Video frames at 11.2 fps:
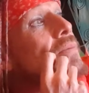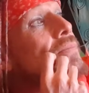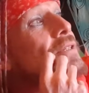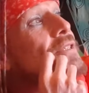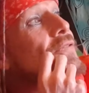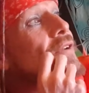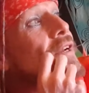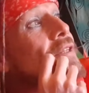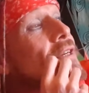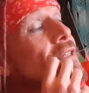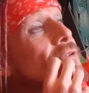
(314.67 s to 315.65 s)
it's the
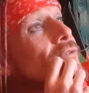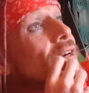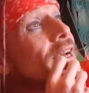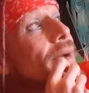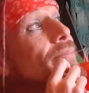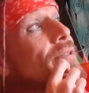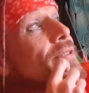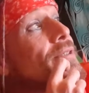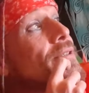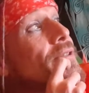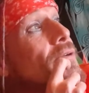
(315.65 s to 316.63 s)
feeling that it's already
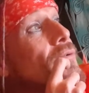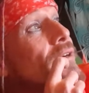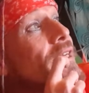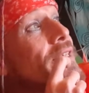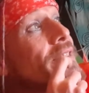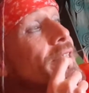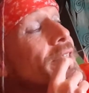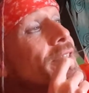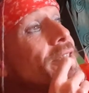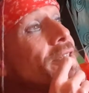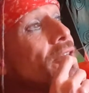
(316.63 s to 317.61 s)
happened. It already
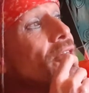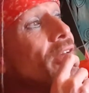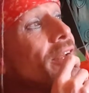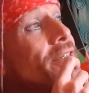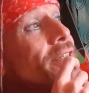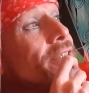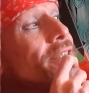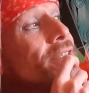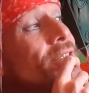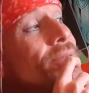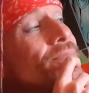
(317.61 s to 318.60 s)
exists as a thing, and it's
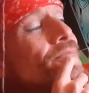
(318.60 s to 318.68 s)
just.